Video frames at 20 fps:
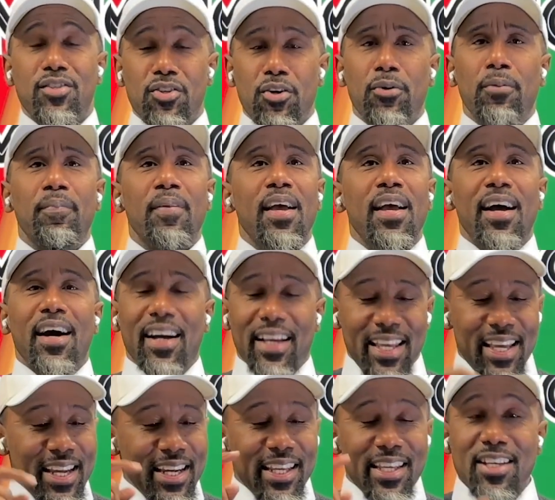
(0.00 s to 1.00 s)
So,
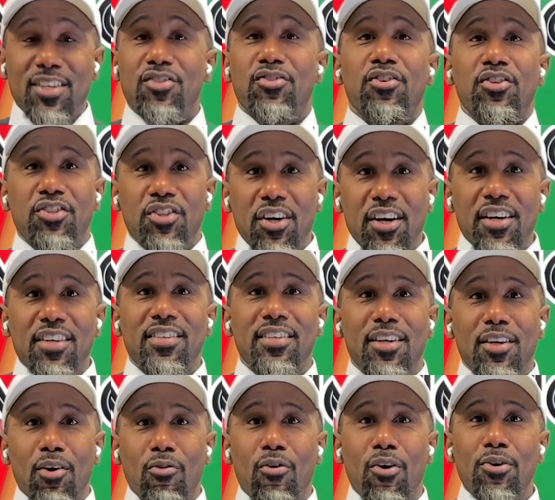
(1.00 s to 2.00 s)
again, get your ducks
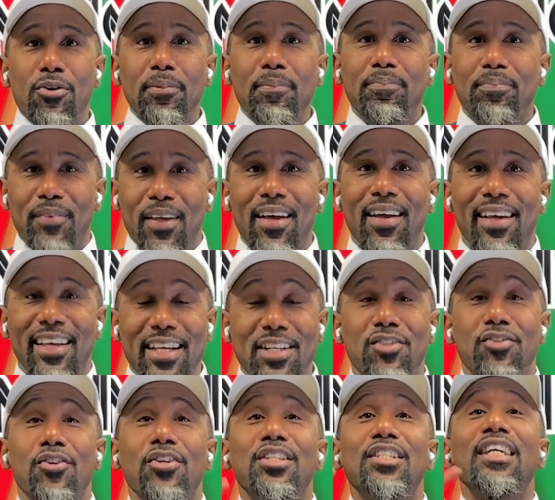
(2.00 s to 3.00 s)
in a row,
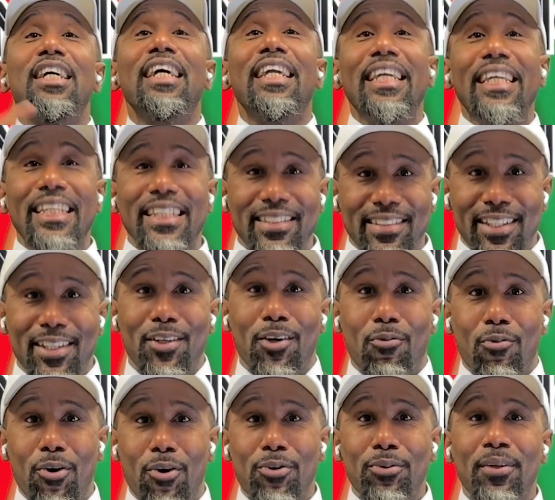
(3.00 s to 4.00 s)
get your duckies in
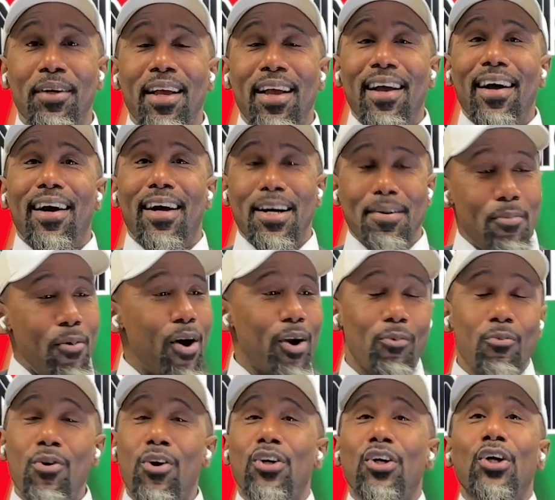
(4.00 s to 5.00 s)
a row. Come
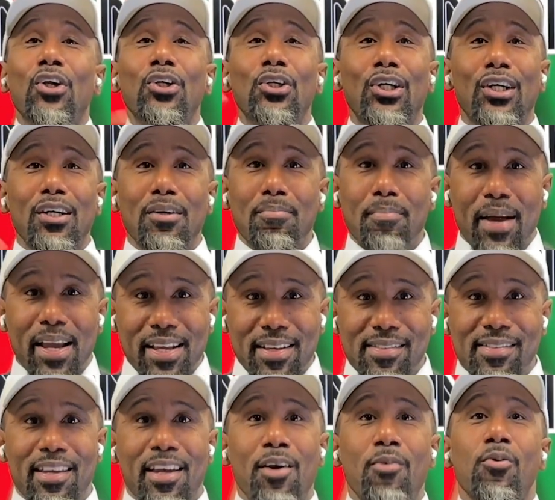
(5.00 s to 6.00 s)
on, we're going to look
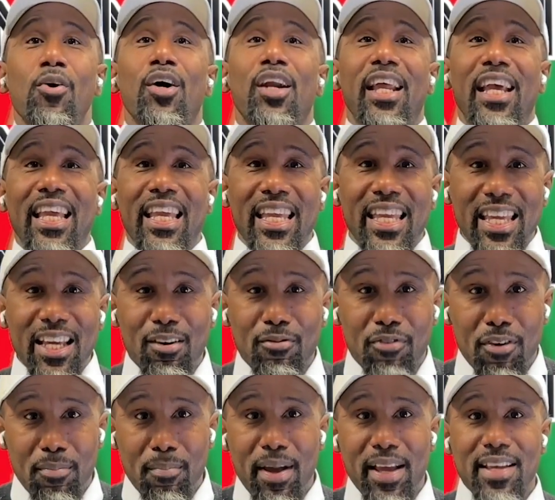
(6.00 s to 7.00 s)
amazing. We're going to give
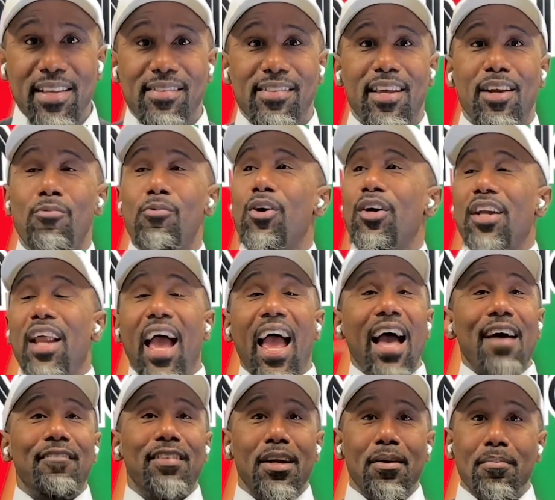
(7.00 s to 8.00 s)
amazing. We're going to
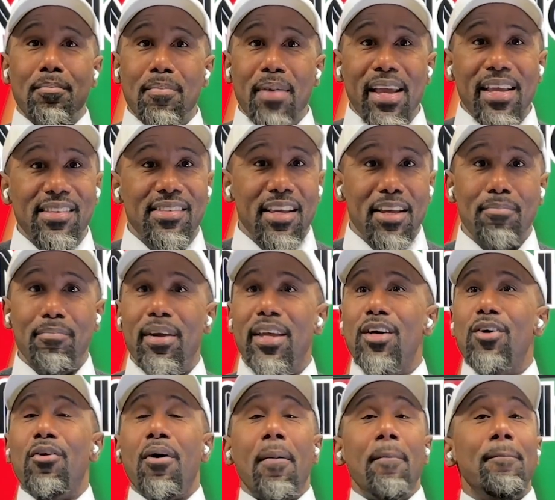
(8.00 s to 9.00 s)
have an amazing
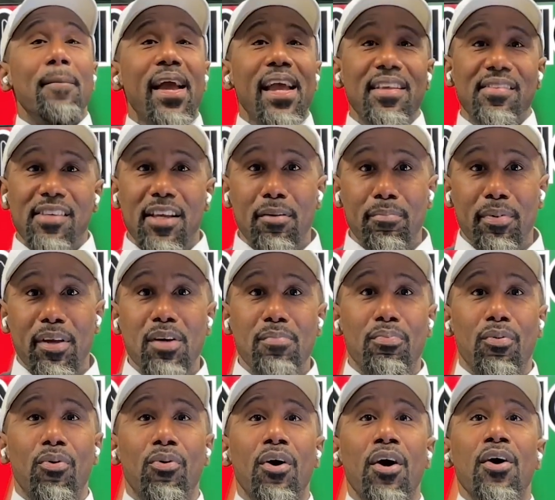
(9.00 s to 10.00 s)
meal, amazing
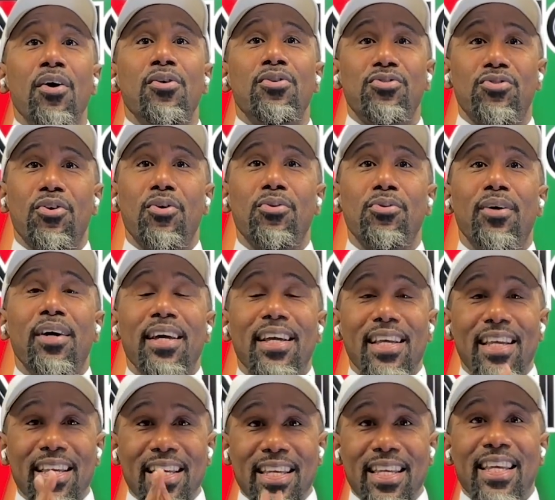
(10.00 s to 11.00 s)
people. So,
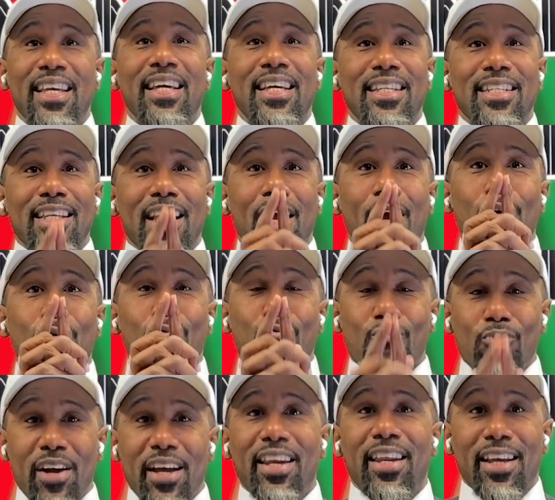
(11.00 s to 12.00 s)
get
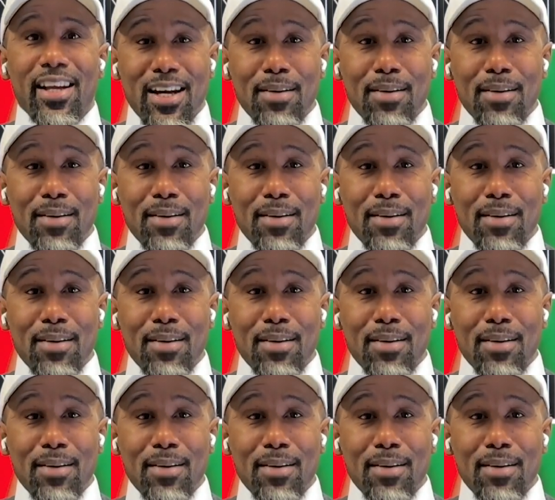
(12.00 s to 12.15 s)
ready.